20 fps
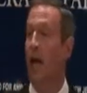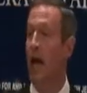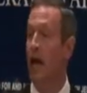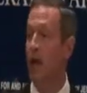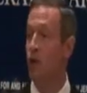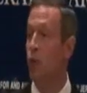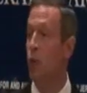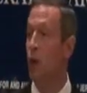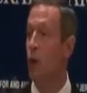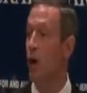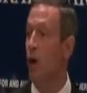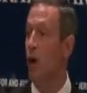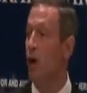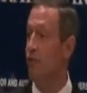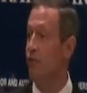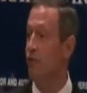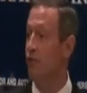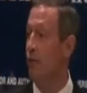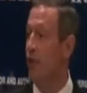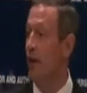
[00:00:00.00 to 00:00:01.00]
And we
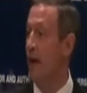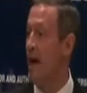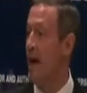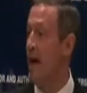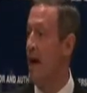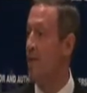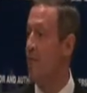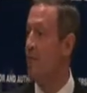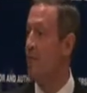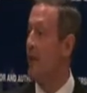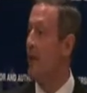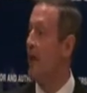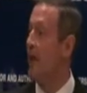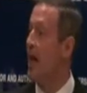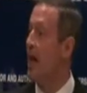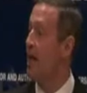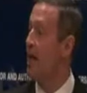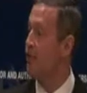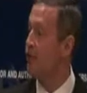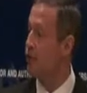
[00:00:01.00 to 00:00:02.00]
also have
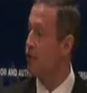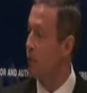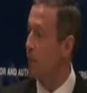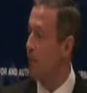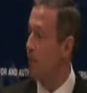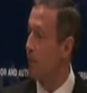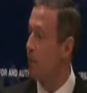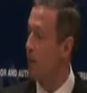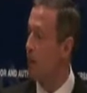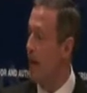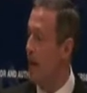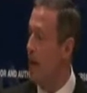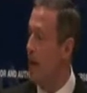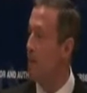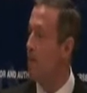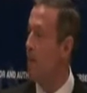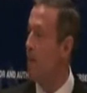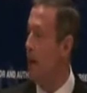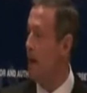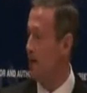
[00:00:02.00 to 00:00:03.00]
a
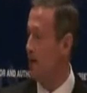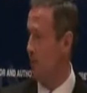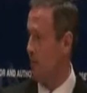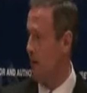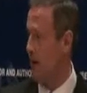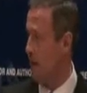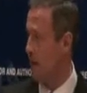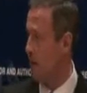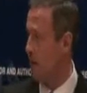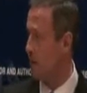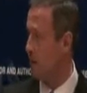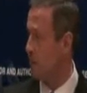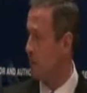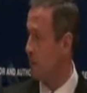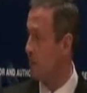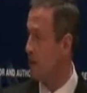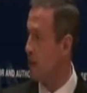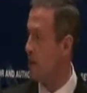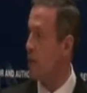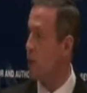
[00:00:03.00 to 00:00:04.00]
AAA bond rating
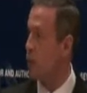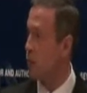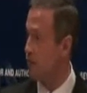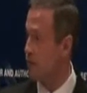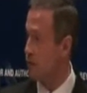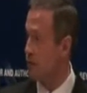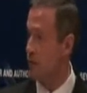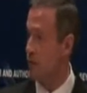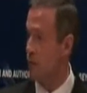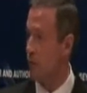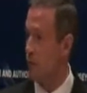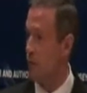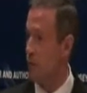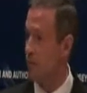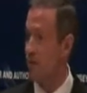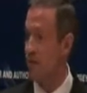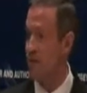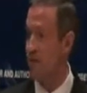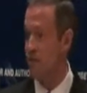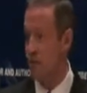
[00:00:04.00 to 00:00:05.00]
that was
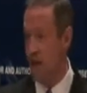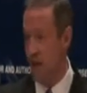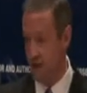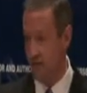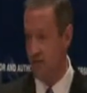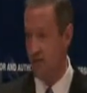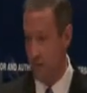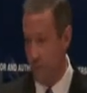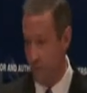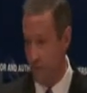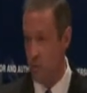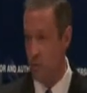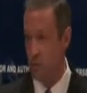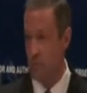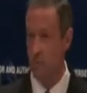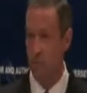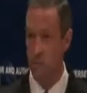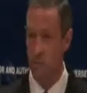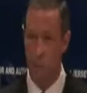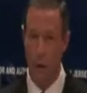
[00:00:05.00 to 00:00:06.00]
affirmed just a few
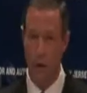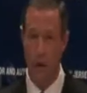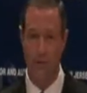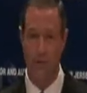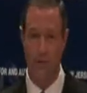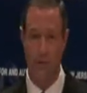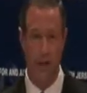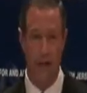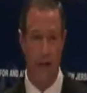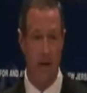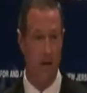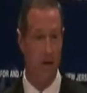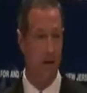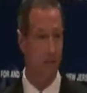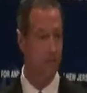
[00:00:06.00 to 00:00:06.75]
weeks ago.